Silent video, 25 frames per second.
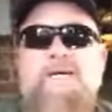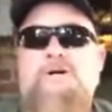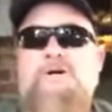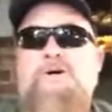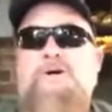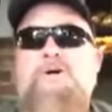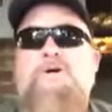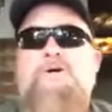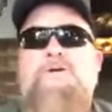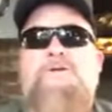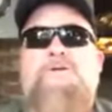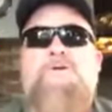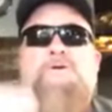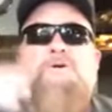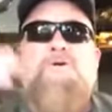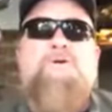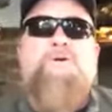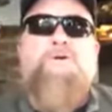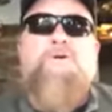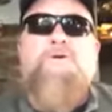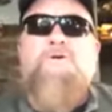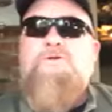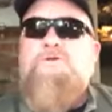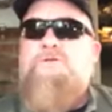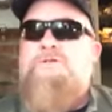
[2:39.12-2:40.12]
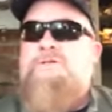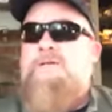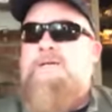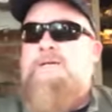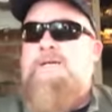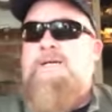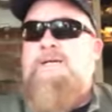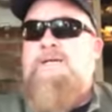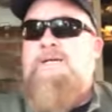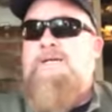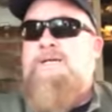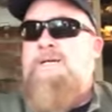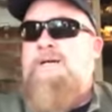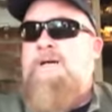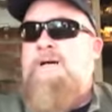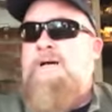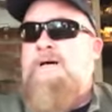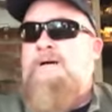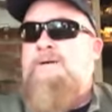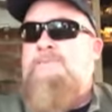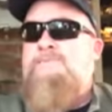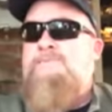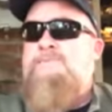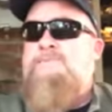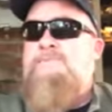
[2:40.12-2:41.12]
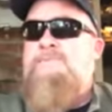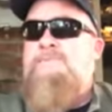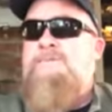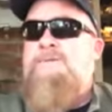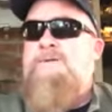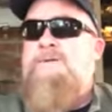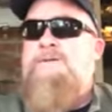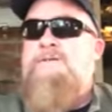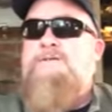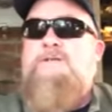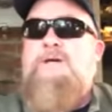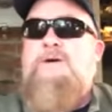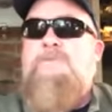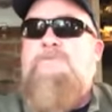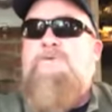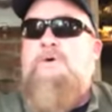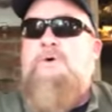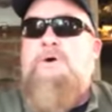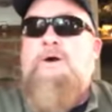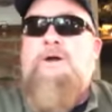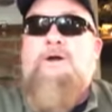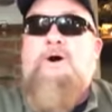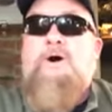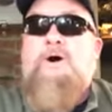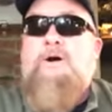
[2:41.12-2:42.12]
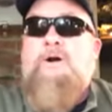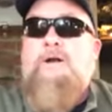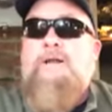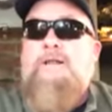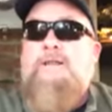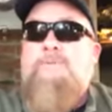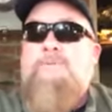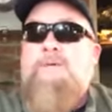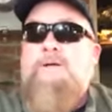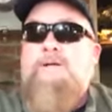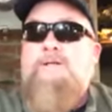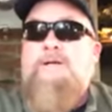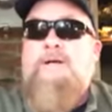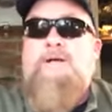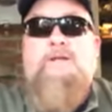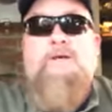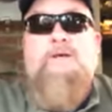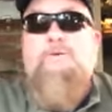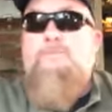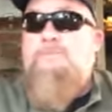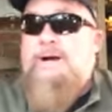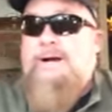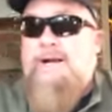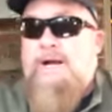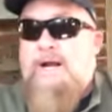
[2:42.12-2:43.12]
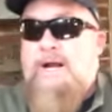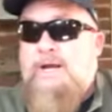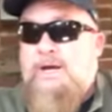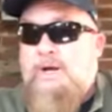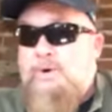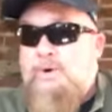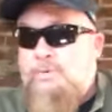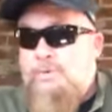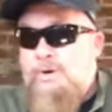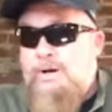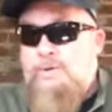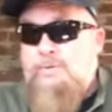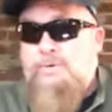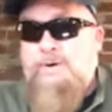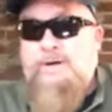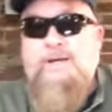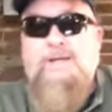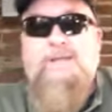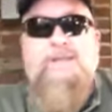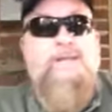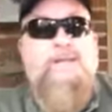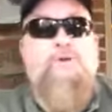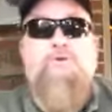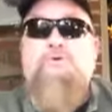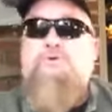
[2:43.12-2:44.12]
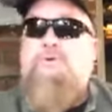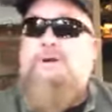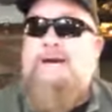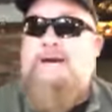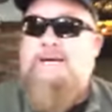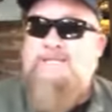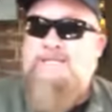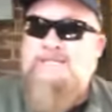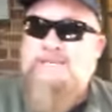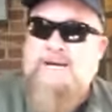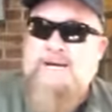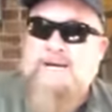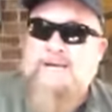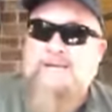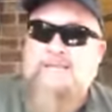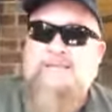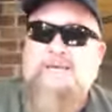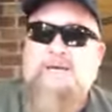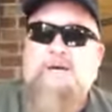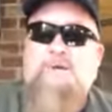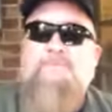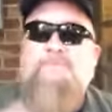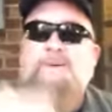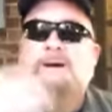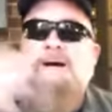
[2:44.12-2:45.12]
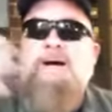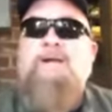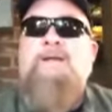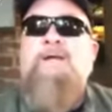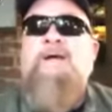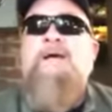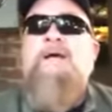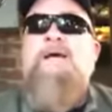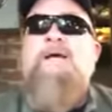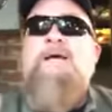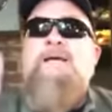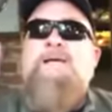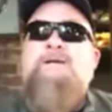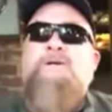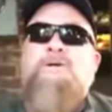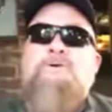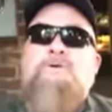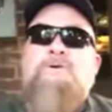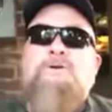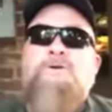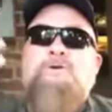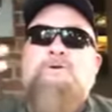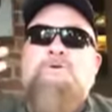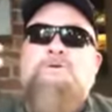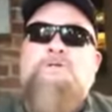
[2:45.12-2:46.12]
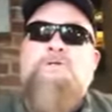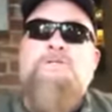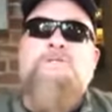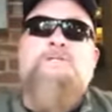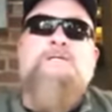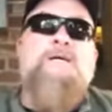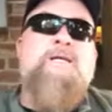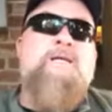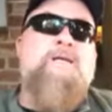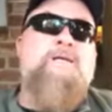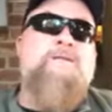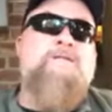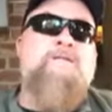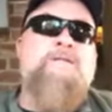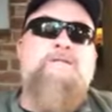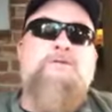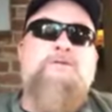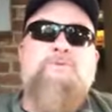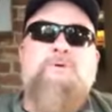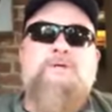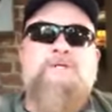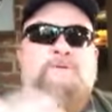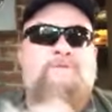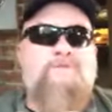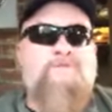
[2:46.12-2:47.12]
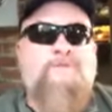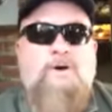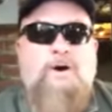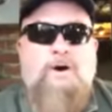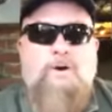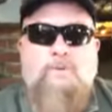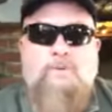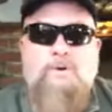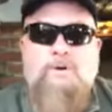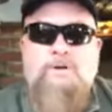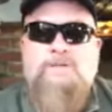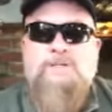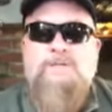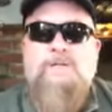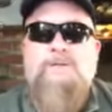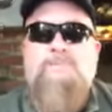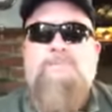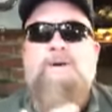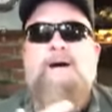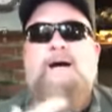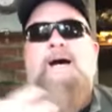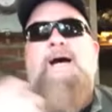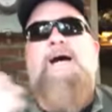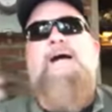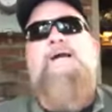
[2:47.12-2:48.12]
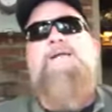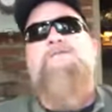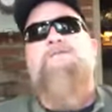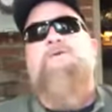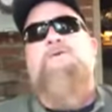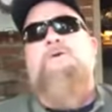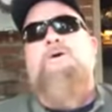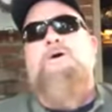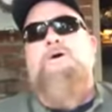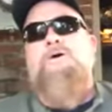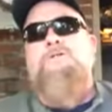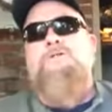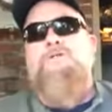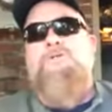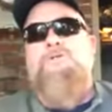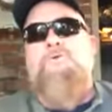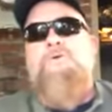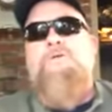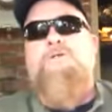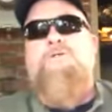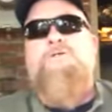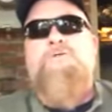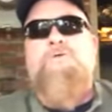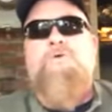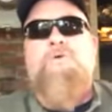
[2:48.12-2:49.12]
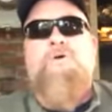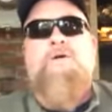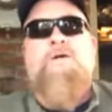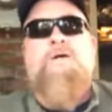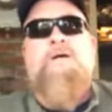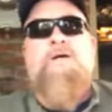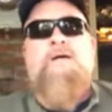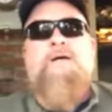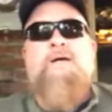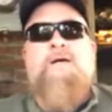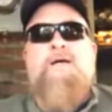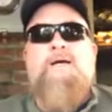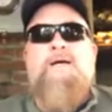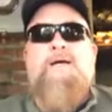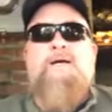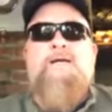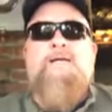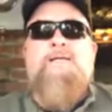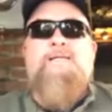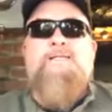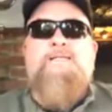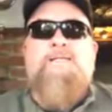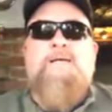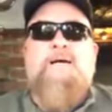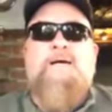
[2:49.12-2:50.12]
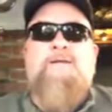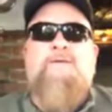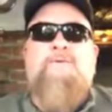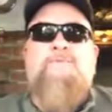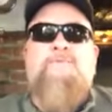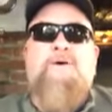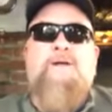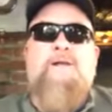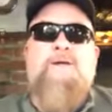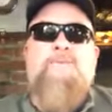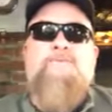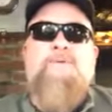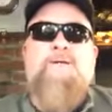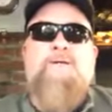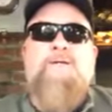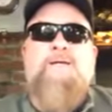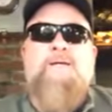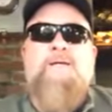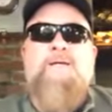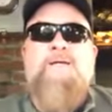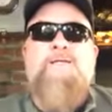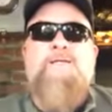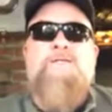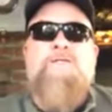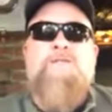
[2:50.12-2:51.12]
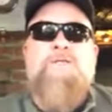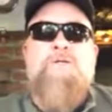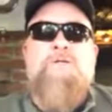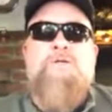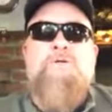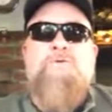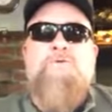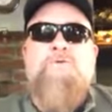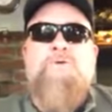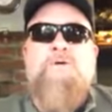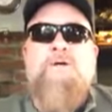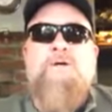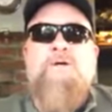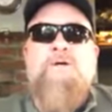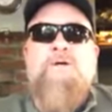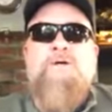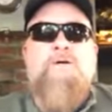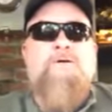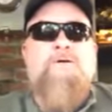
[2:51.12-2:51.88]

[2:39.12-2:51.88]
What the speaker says: killed. You're seeing stuff going on in the military that you may not agree with and you can't say anything about. You're just in a situation far worse than mine. So long story short is I developed it into